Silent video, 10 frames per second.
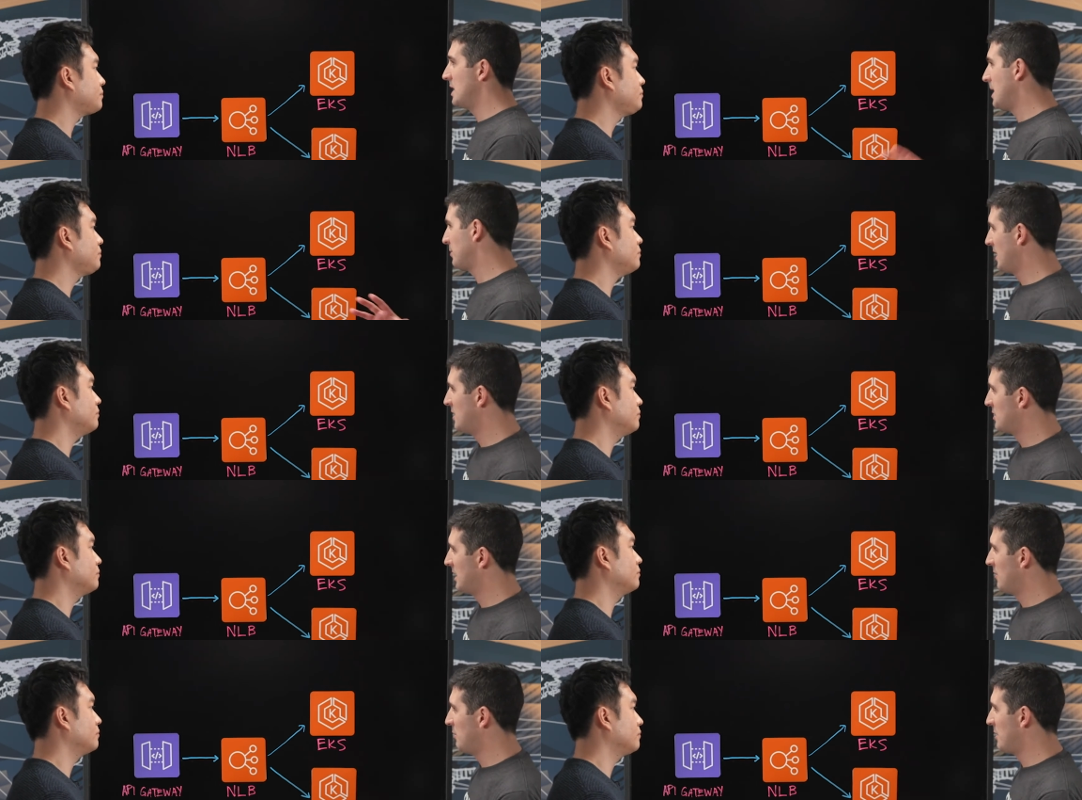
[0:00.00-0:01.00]
Speaker 1: the application
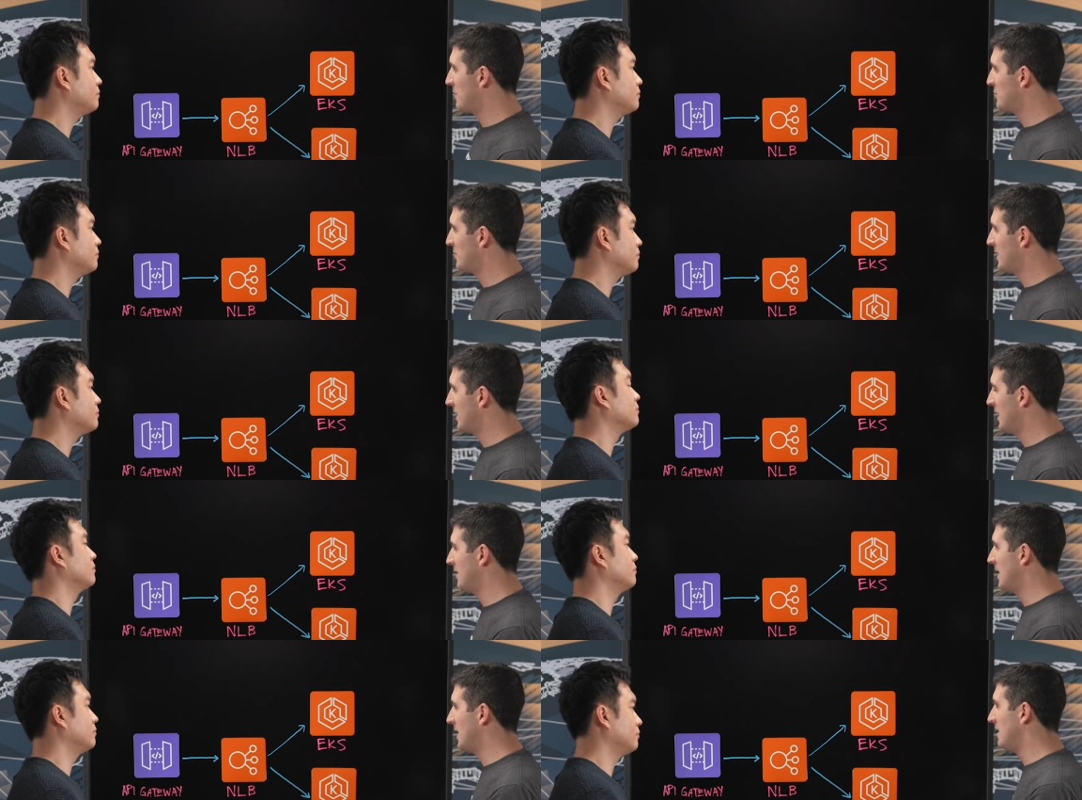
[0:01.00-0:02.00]
level monitoring,
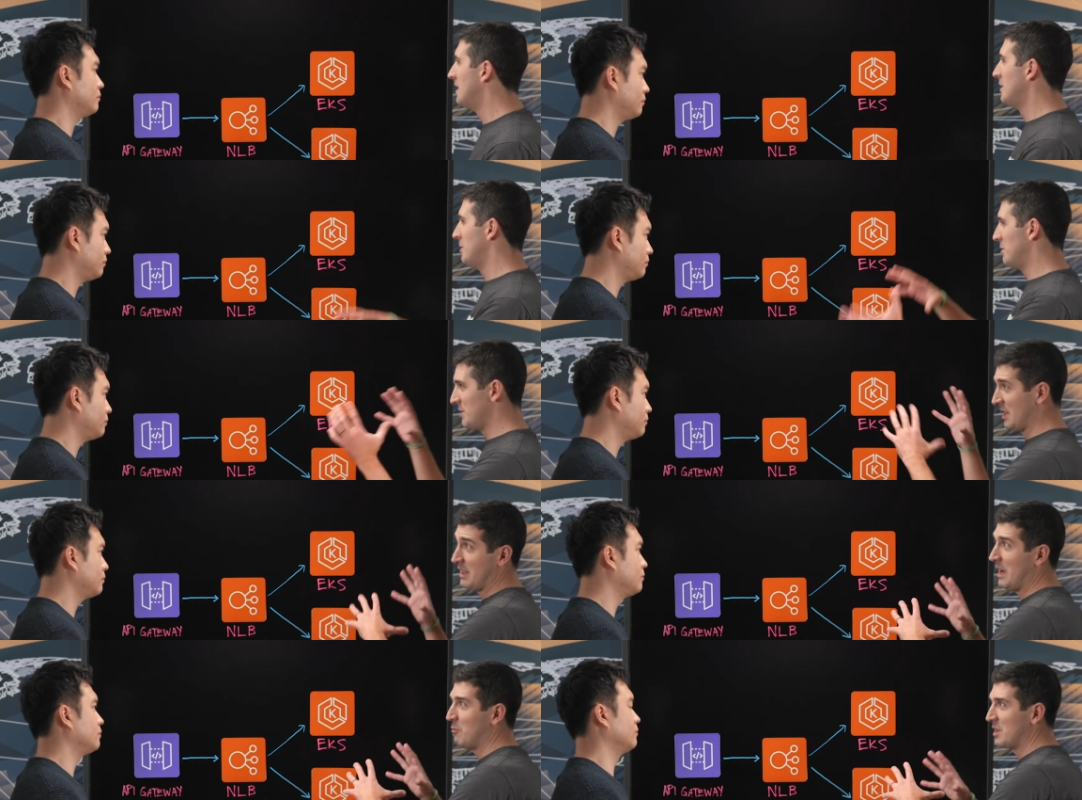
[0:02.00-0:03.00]
and then you're using
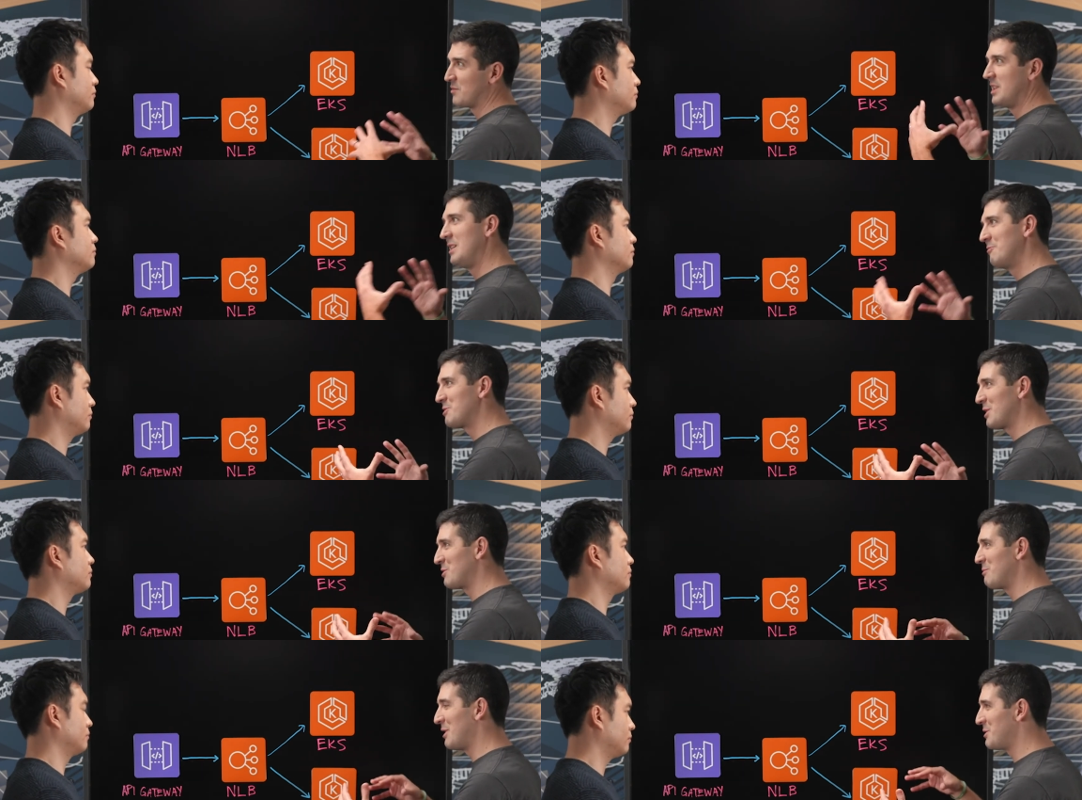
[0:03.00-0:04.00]
CloudWatch for the
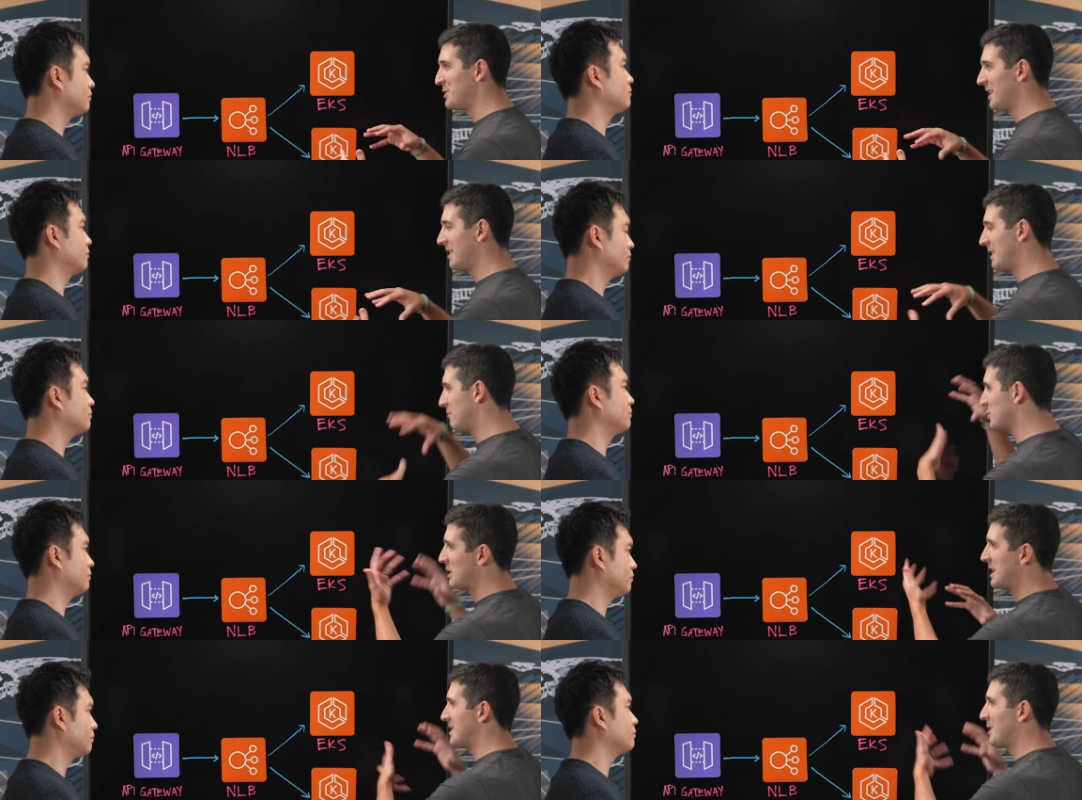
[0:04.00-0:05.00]
infrastructure monitoring, and then
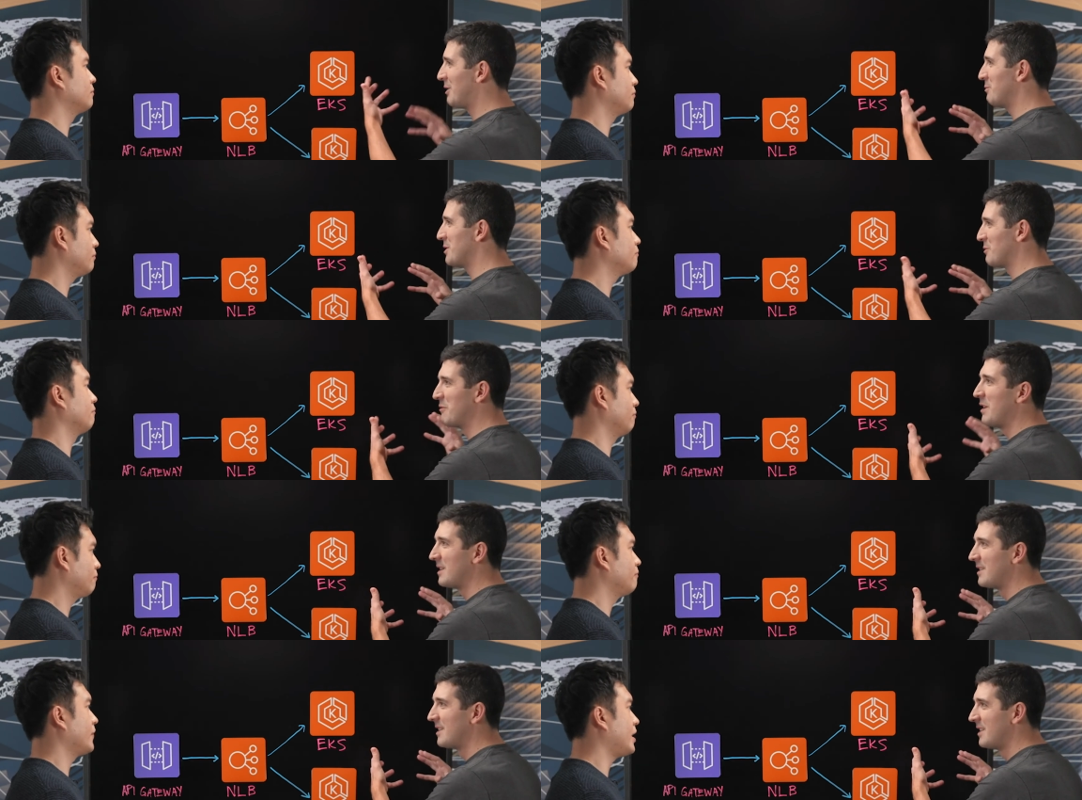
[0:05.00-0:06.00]
visualizing it all with
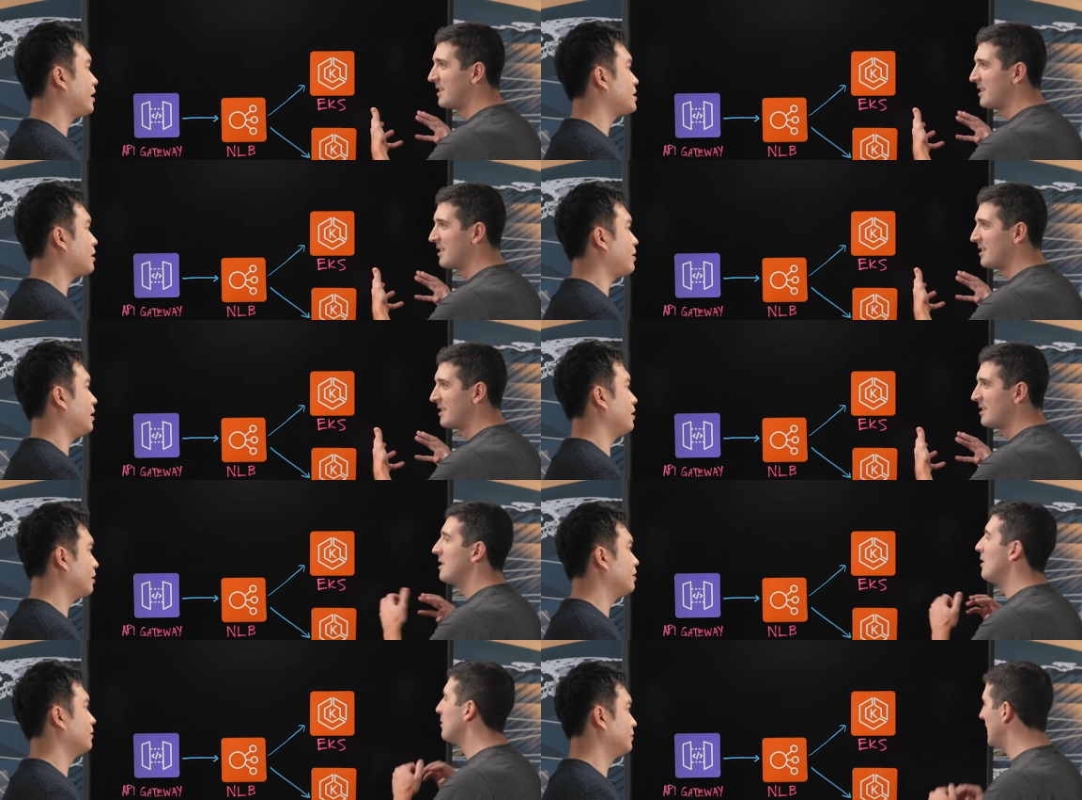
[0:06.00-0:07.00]
Grafana.
Speaker 2: Exactly.
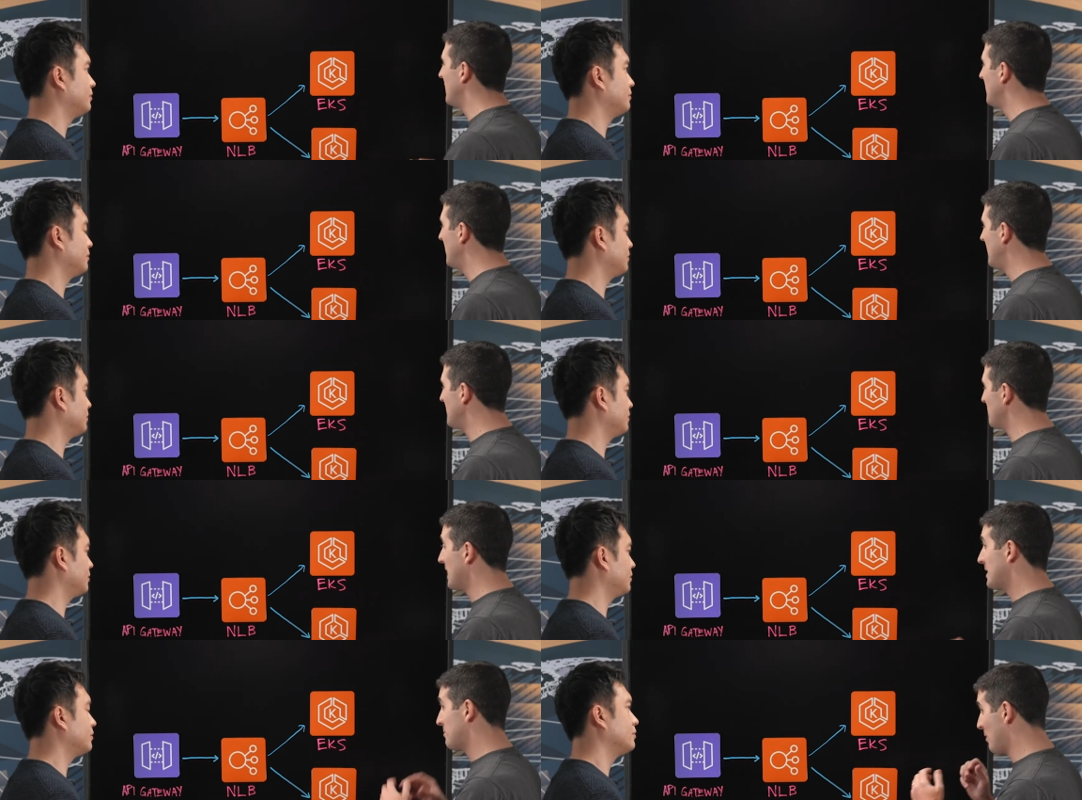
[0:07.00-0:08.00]
Speaker 1: Okay. And so
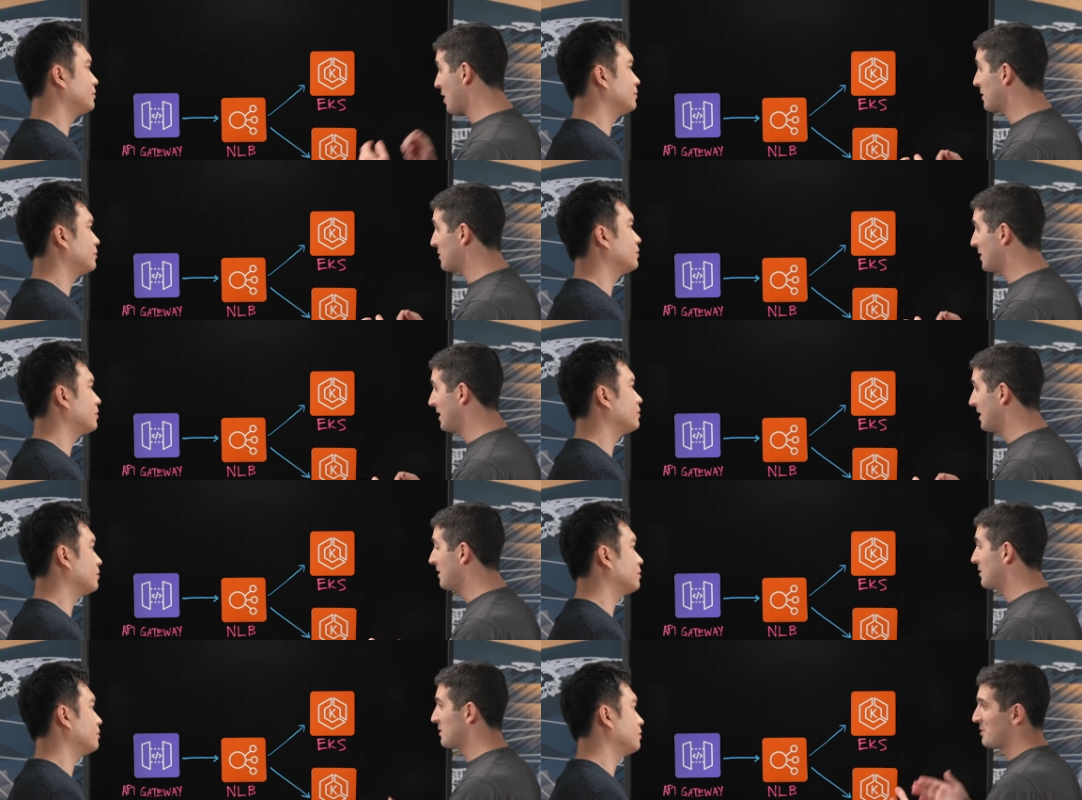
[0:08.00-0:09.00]
that's monitoring.
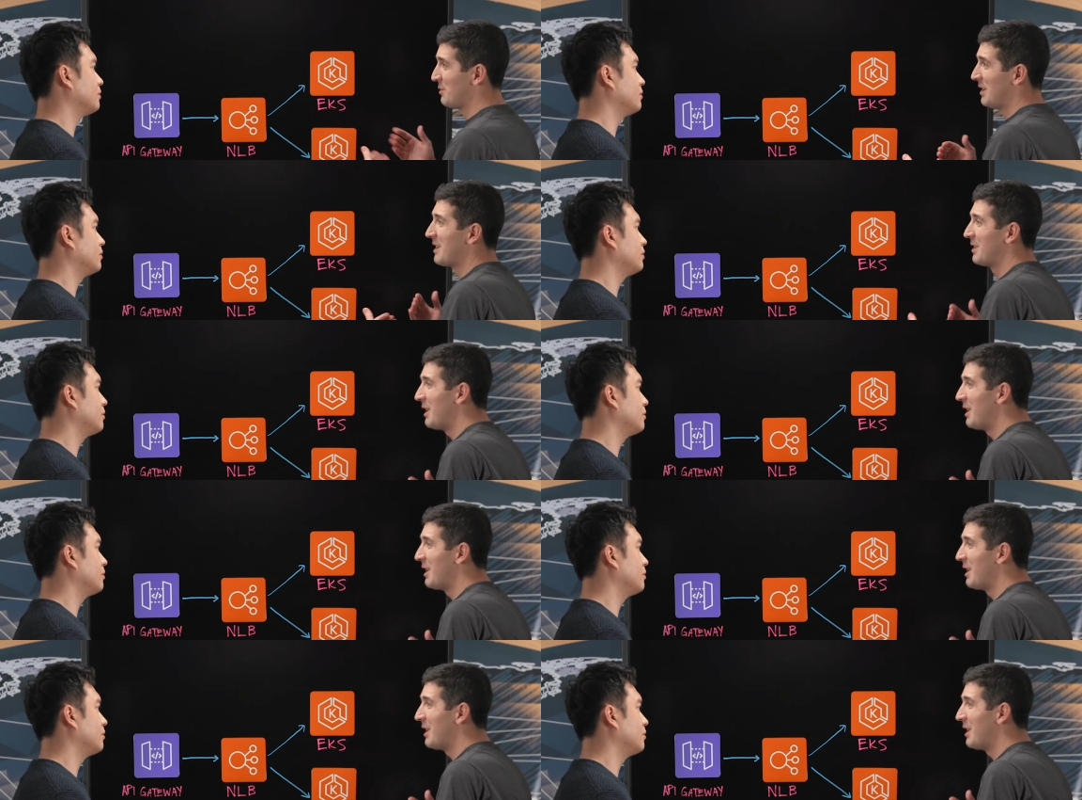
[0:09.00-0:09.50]
There's also a lot of